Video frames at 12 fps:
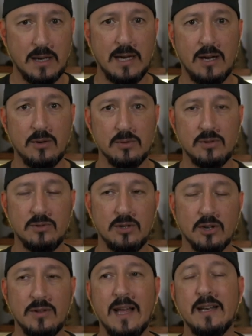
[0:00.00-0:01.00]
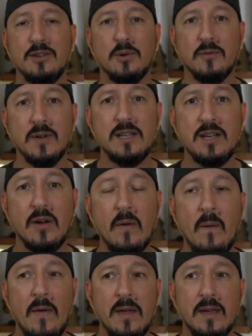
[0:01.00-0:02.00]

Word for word: how to turn that into a video,